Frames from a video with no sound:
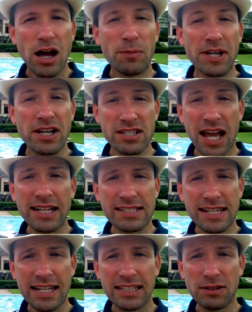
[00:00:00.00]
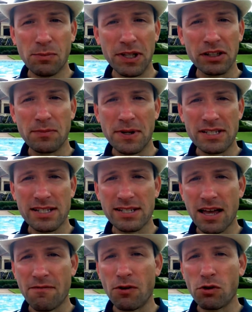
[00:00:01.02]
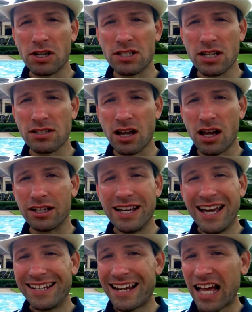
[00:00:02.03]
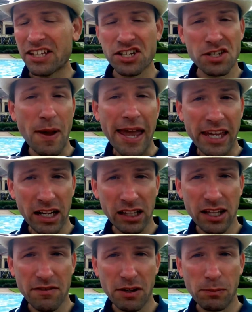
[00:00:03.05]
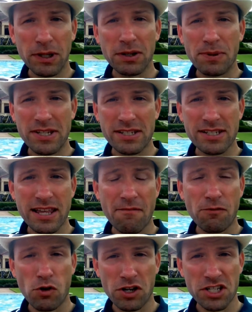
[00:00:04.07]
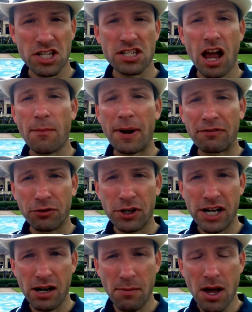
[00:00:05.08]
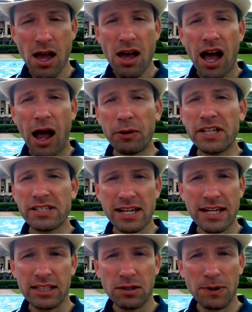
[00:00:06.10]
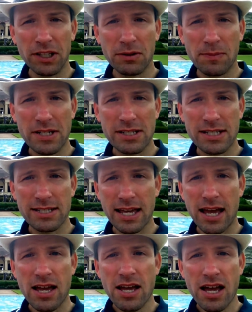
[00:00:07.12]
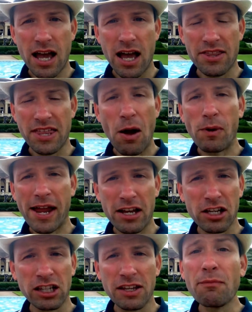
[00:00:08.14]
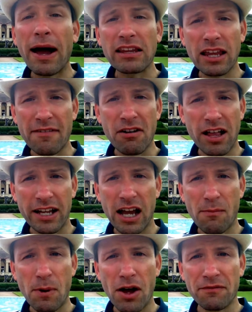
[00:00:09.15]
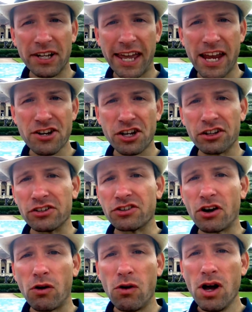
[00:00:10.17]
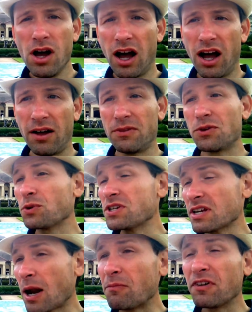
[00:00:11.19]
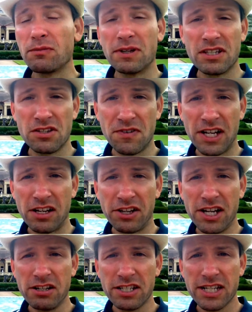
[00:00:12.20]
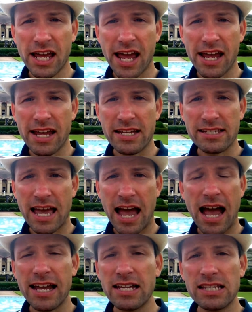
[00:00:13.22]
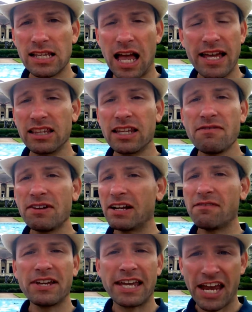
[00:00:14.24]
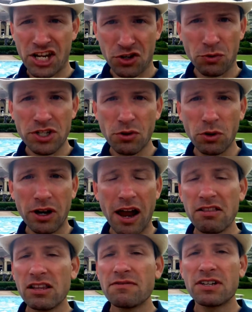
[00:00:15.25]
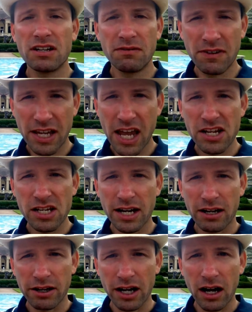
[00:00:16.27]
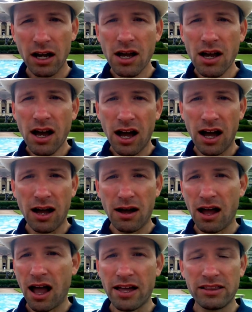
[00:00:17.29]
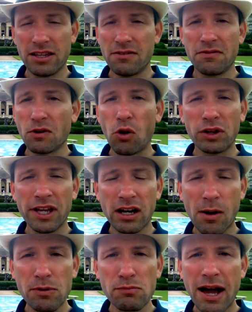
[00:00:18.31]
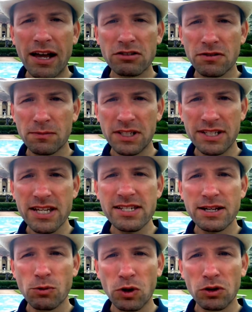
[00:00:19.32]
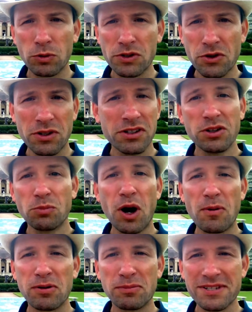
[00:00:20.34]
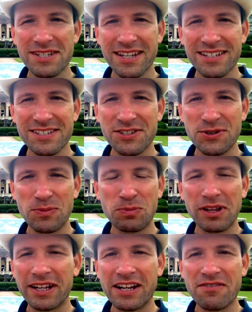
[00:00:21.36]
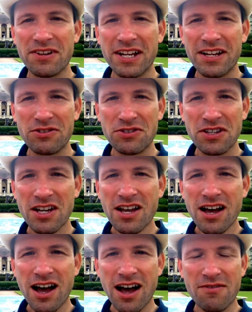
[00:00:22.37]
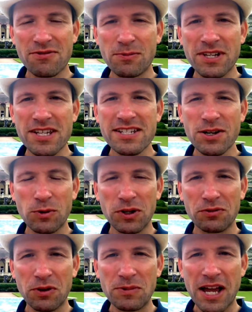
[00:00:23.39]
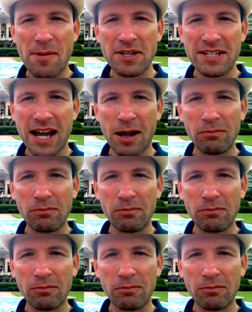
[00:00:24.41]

Now, because I decided to build a business that focuses on not just making a living, but a business that focuses on my freedom, I decided to build a business that uh, that way I could live my life like I'm on vacation. So uh, the reason I'm filming this video here today is that I, I live in a vacation resort. I live in a vacation area. Uh, I live only a couple miles from the Disney World Resort, and you'll probably see us do plenty of videos uh, from Disney World from time to time.